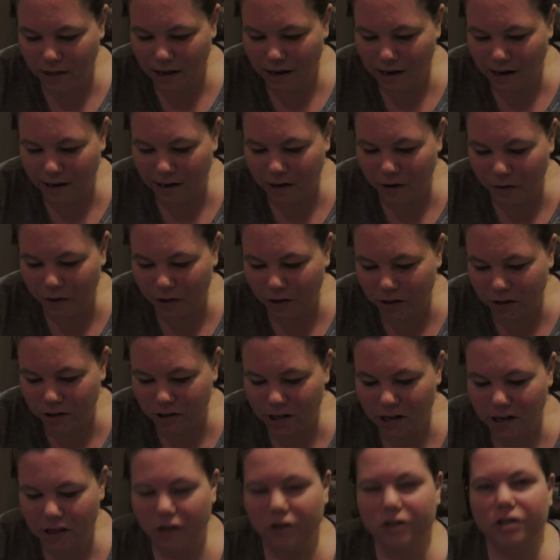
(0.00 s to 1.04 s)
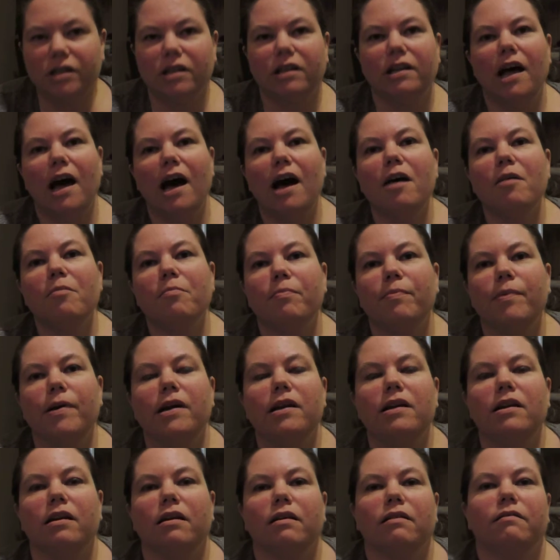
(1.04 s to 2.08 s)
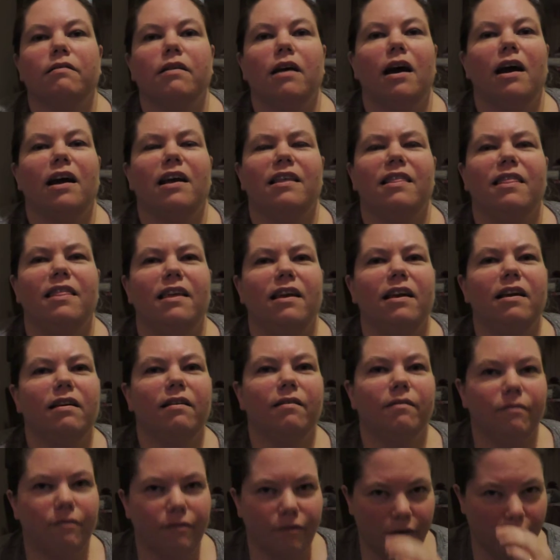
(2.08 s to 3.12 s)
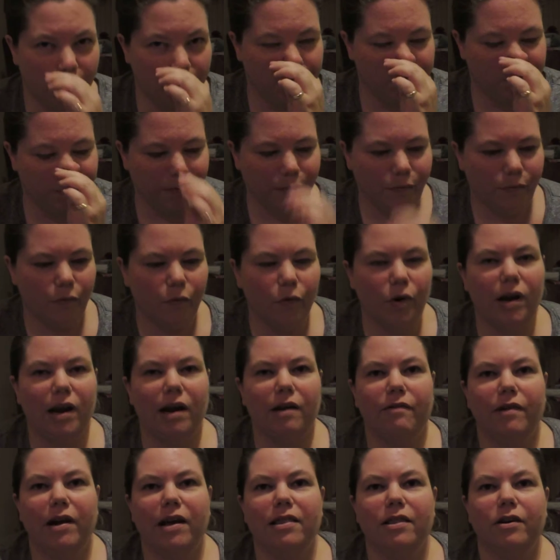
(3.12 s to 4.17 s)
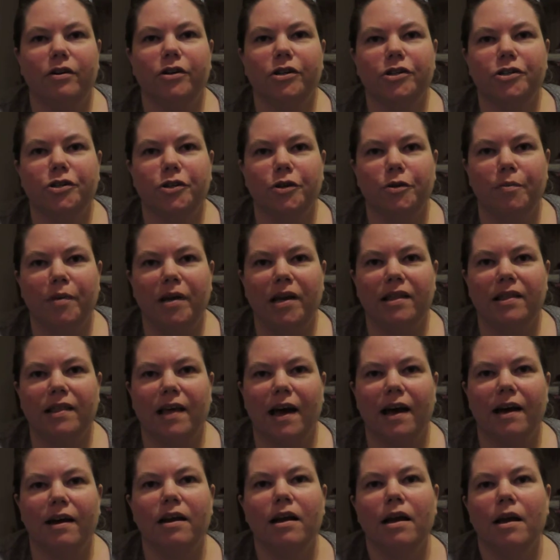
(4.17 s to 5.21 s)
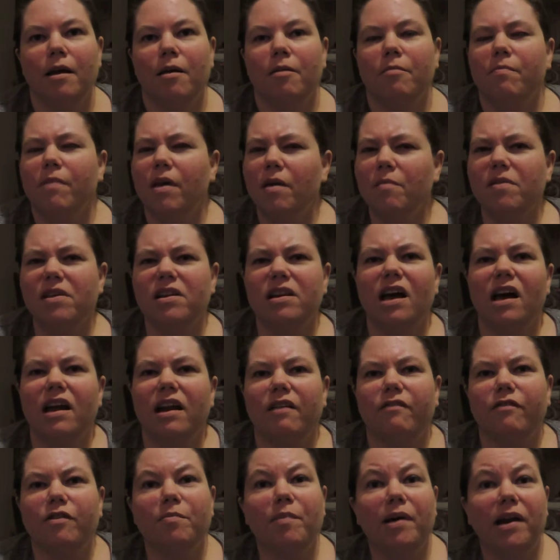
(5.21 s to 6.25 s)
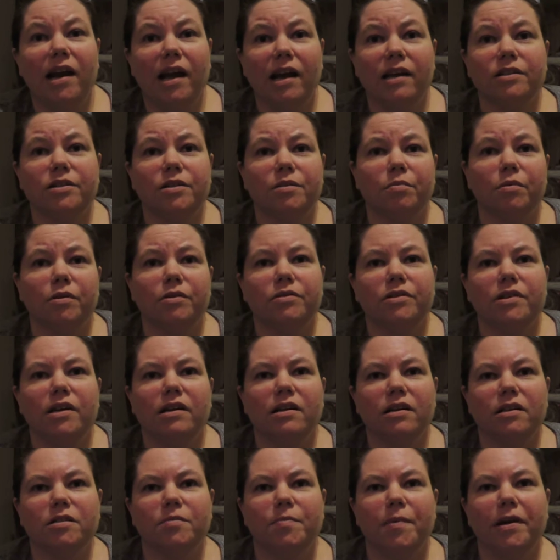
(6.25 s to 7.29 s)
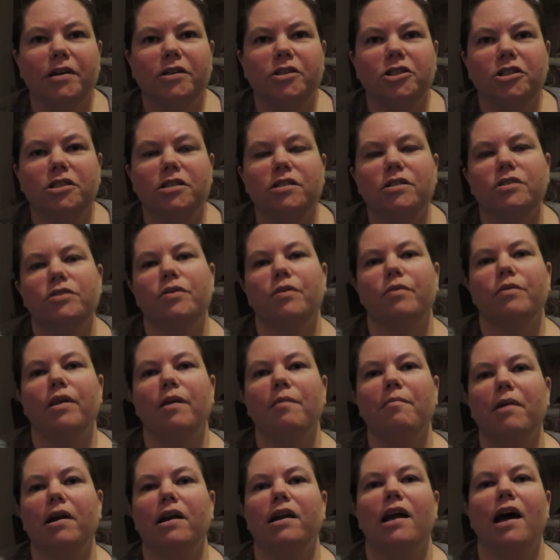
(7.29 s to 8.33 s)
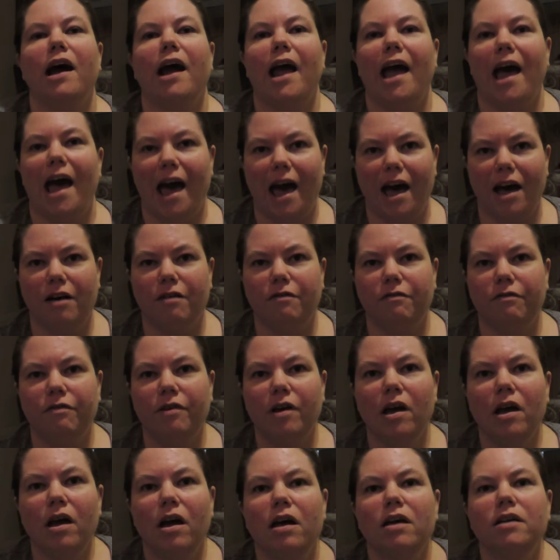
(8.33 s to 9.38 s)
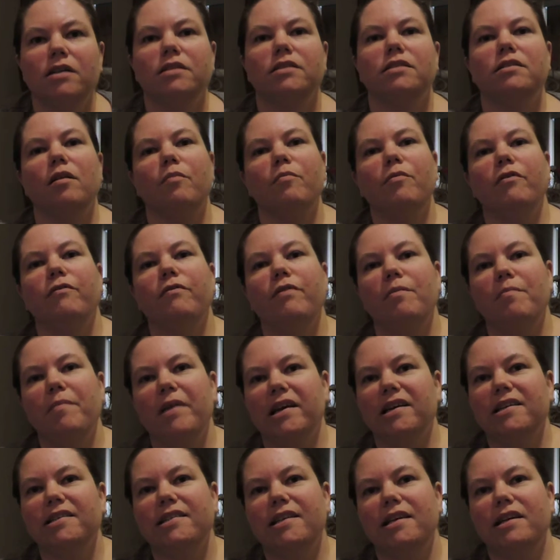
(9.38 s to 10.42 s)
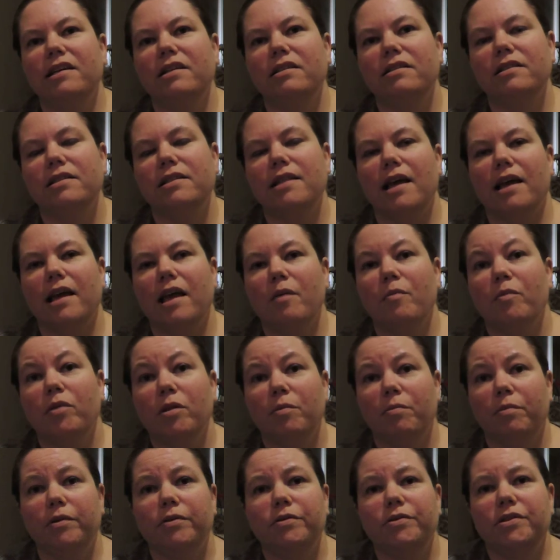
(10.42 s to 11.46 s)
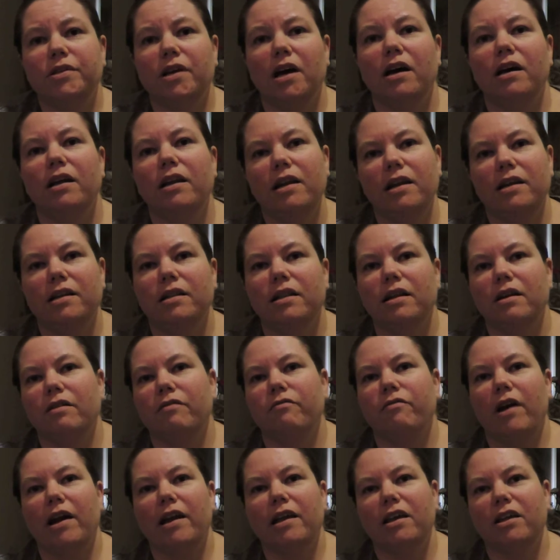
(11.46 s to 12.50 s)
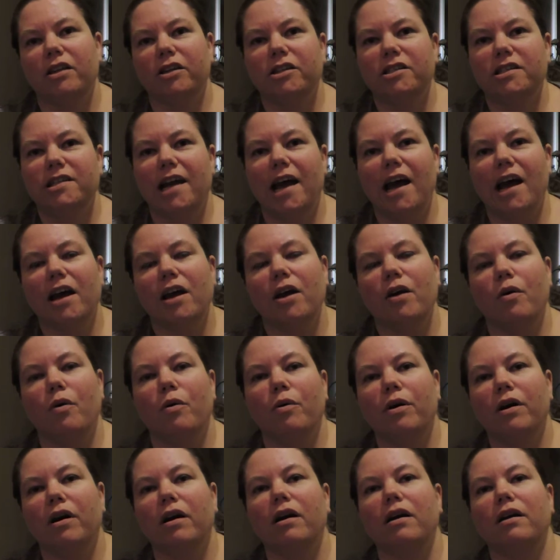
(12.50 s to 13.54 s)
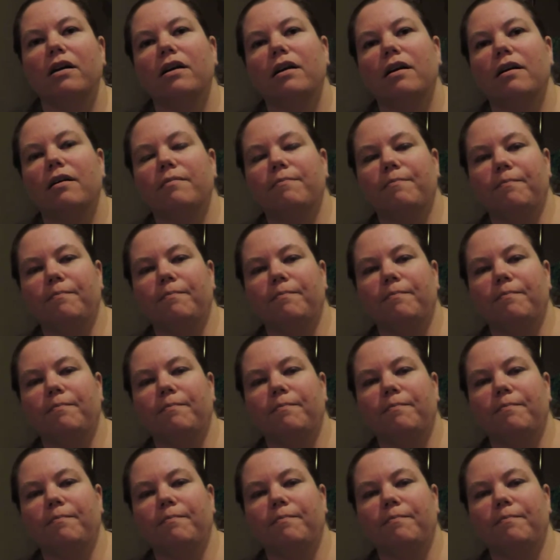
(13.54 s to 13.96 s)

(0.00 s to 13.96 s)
And I know it looks like there's a lot, but I think from what I read, they're assuming that maybe not everybody has the Blue Sun expansion, so they might not have some of the mix-ins that came with the Blue Sun in their regular deck, or